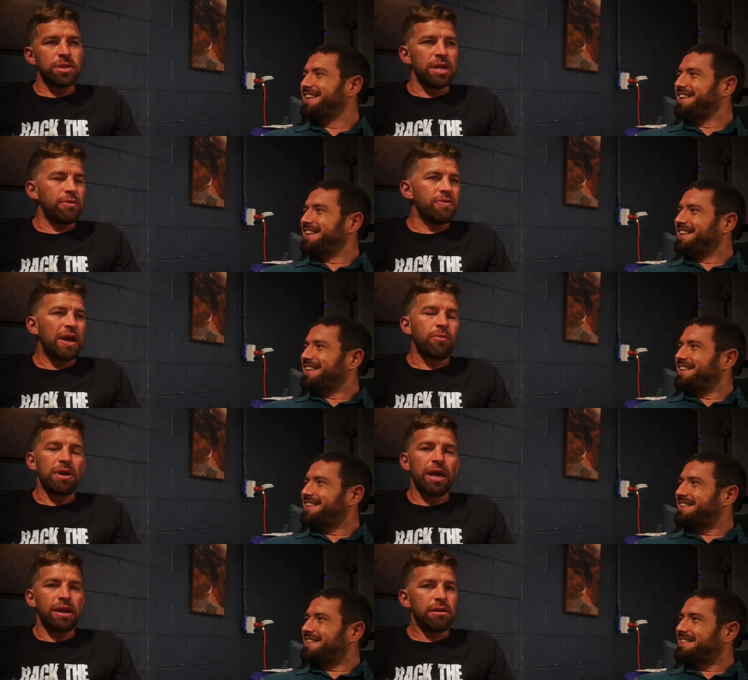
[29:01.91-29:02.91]
Speaker 1: resonate with that.
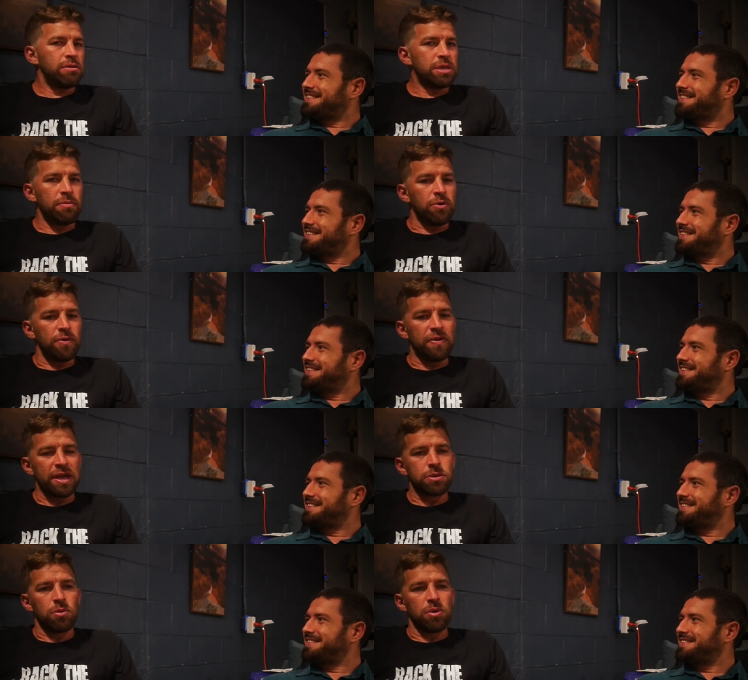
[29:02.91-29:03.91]
We had similar
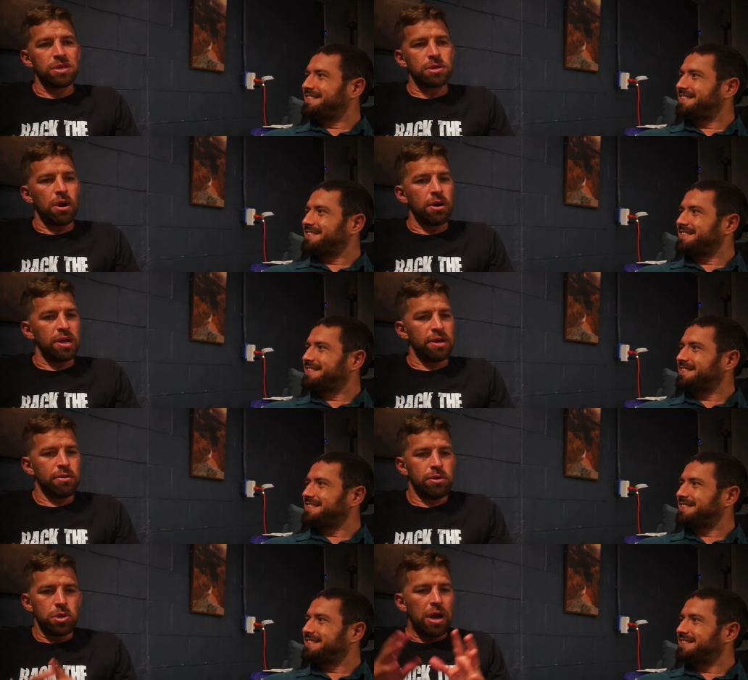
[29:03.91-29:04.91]
things where we started
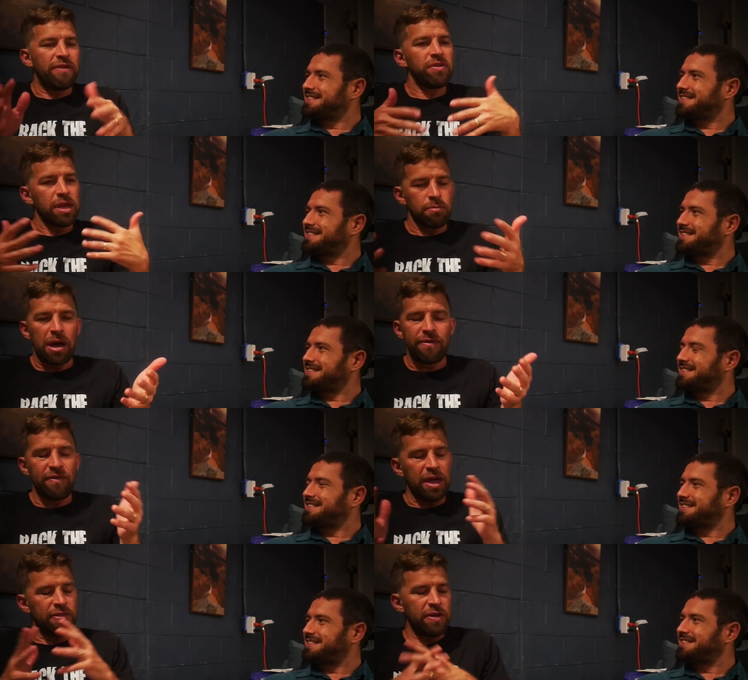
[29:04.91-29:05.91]
traveling by
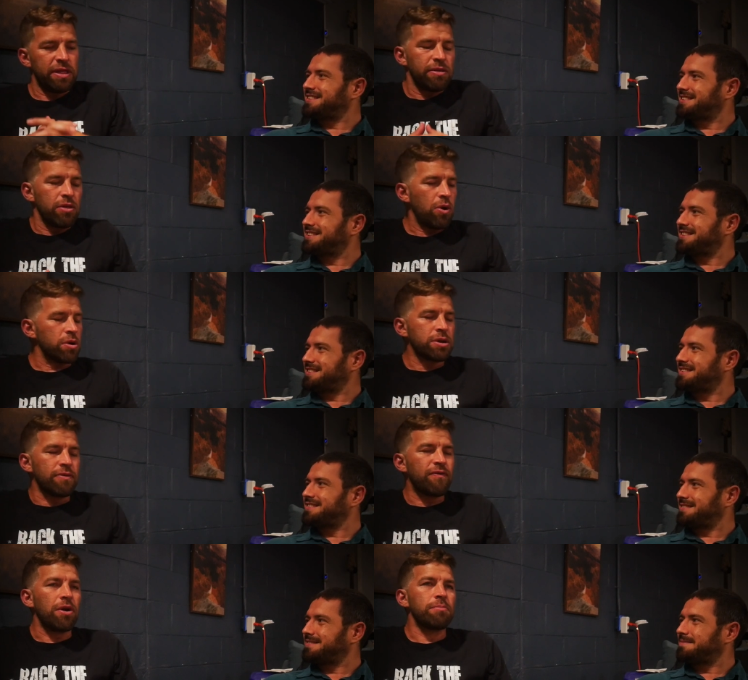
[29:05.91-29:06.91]
faith, and the Lord
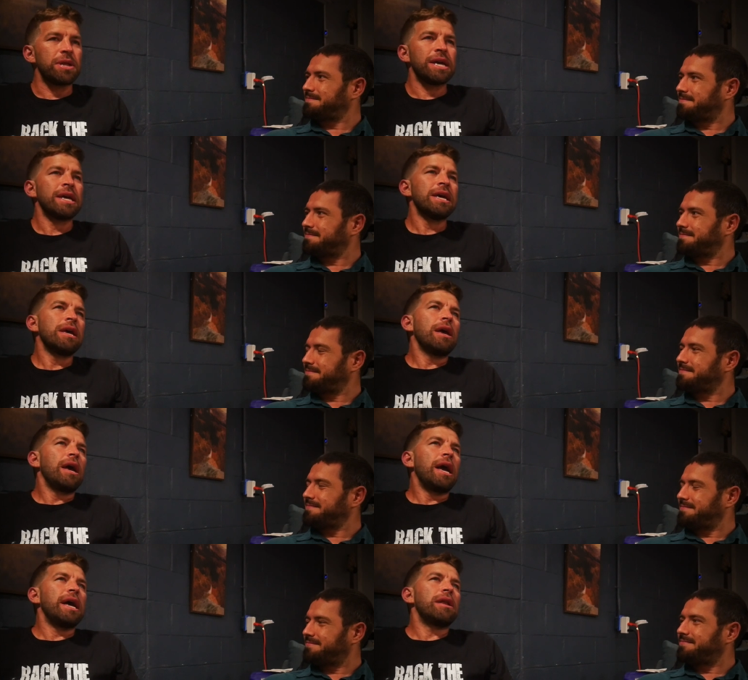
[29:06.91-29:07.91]
confirmed it.
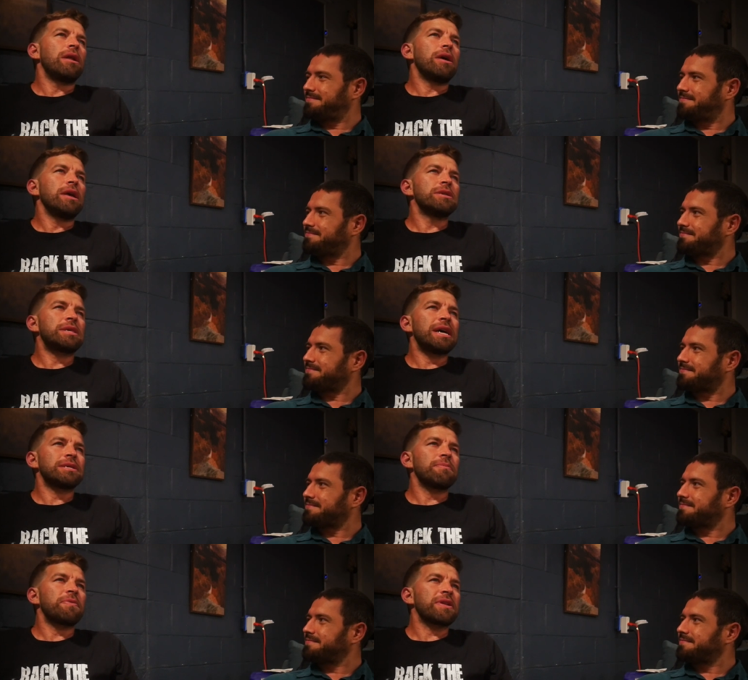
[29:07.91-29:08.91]
And is that
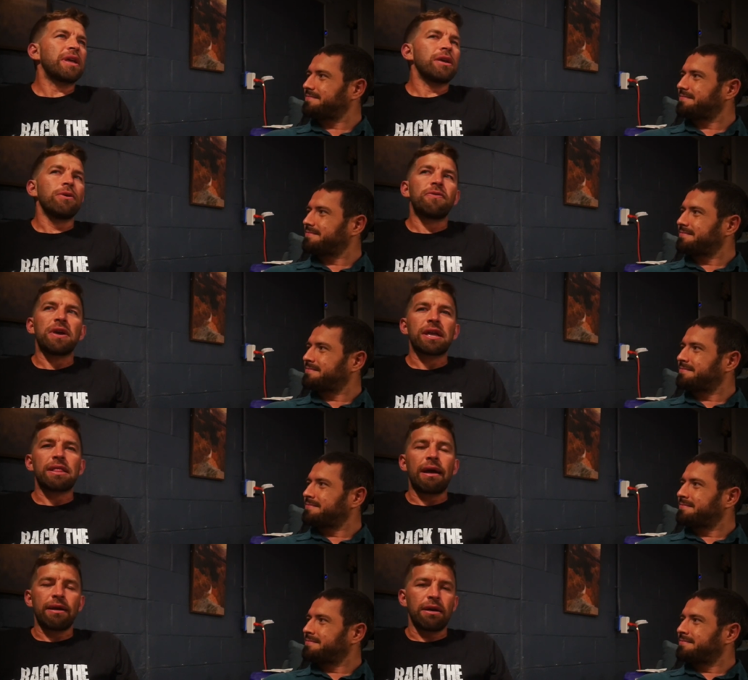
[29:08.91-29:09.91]
something that you
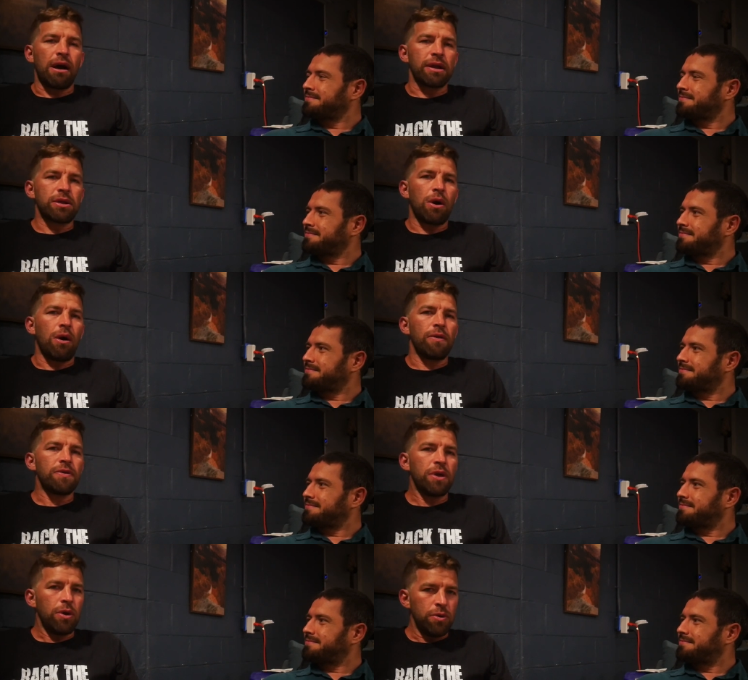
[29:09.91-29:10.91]
think that God called
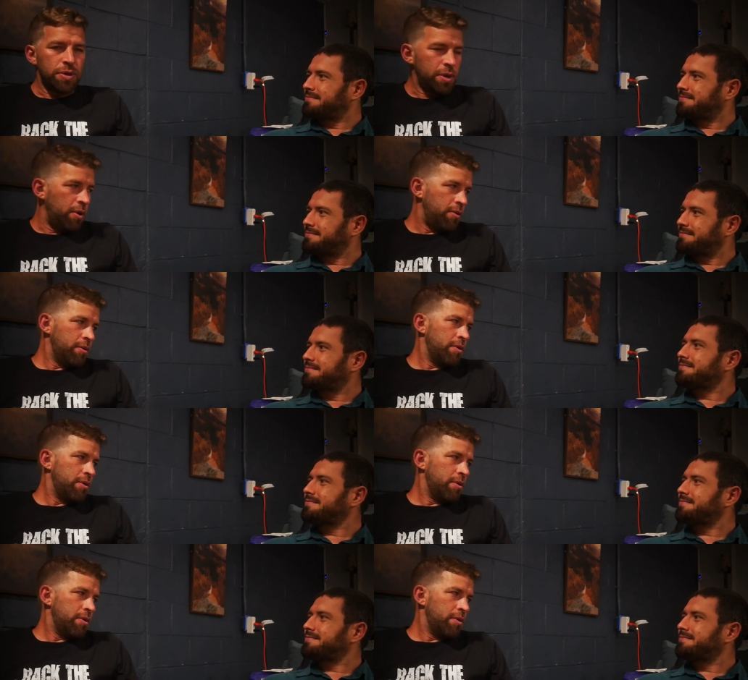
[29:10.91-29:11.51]
you to,